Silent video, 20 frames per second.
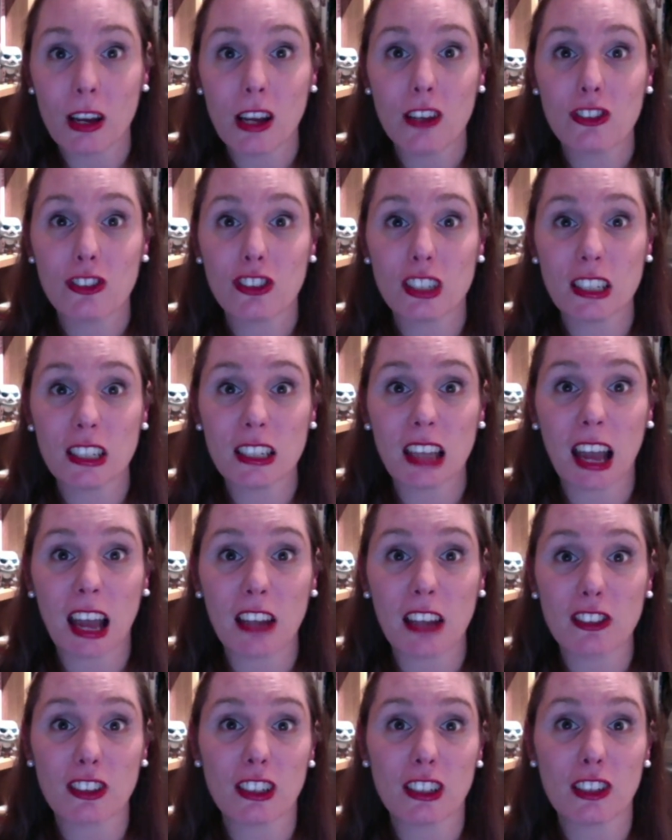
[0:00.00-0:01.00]
She
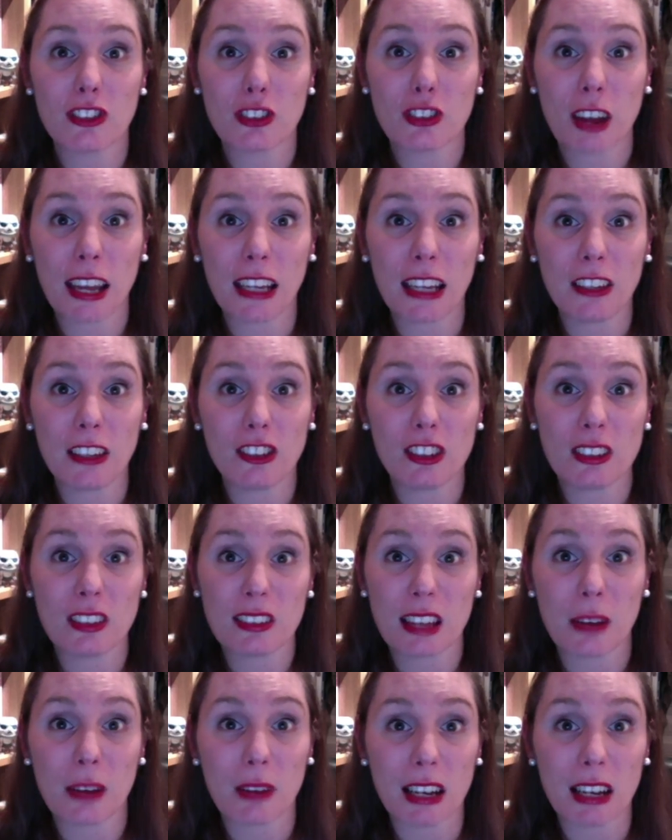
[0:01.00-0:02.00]
actually trained. She's
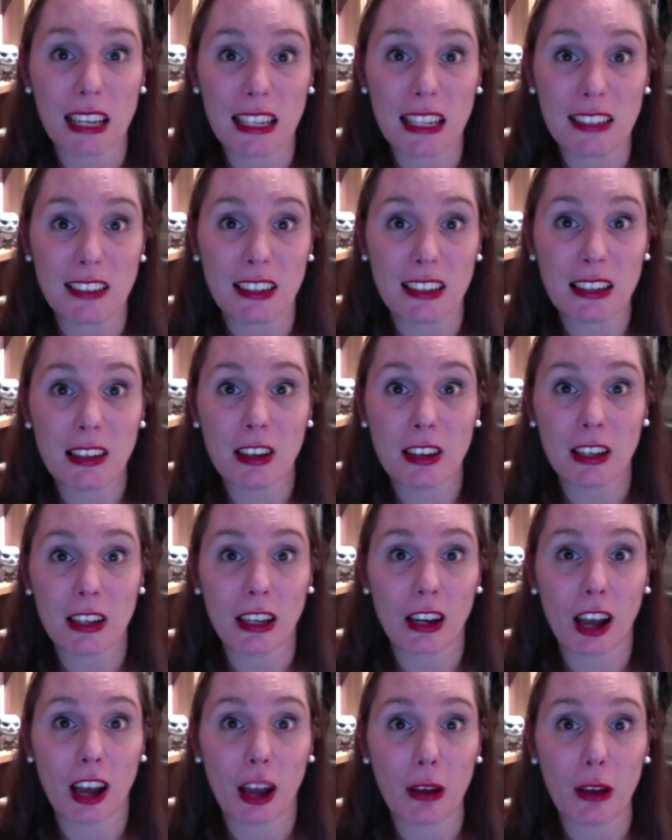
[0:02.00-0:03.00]
now a leader and a
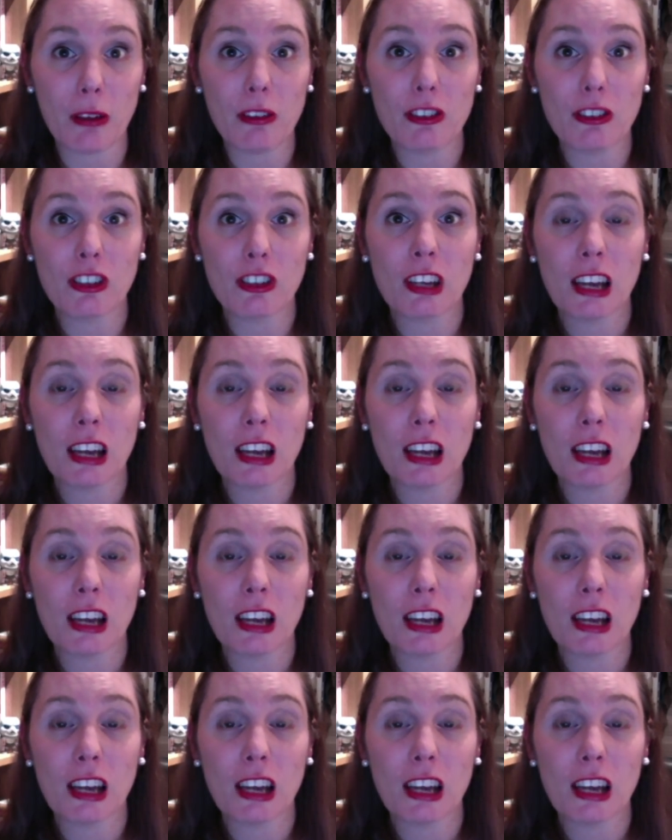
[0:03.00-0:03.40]
coach.